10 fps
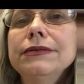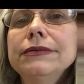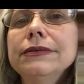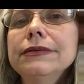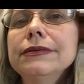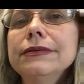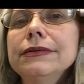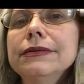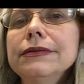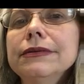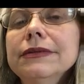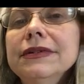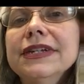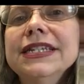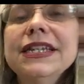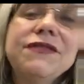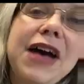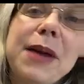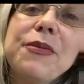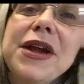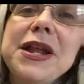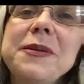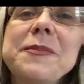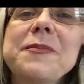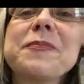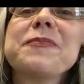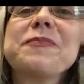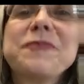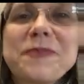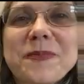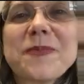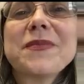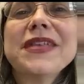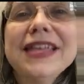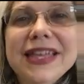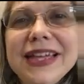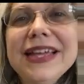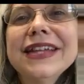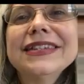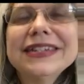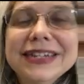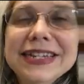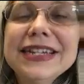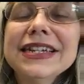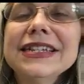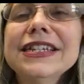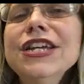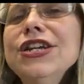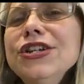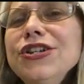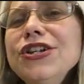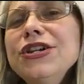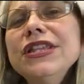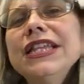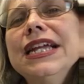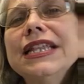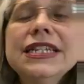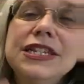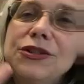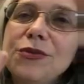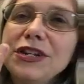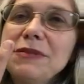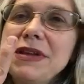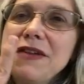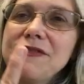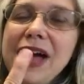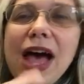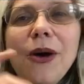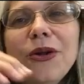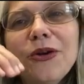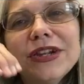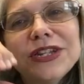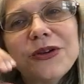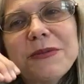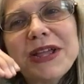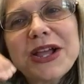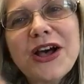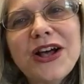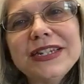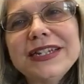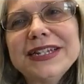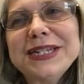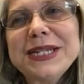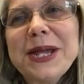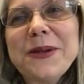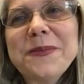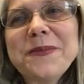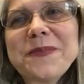R. Is it vibrating? Yes, it is. Do you think this is going to be a vowel or is it going to be a consonant sound?